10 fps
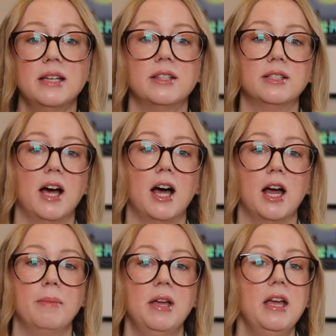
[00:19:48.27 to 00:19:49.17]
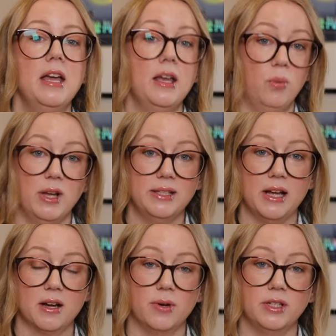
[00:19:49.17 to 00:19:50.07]
at the time, it was
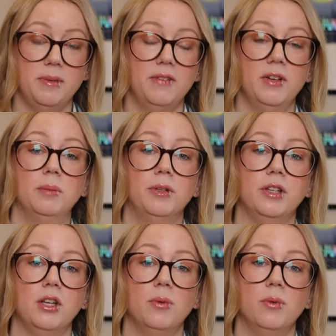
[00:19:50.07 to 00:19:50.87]
not going to be available in the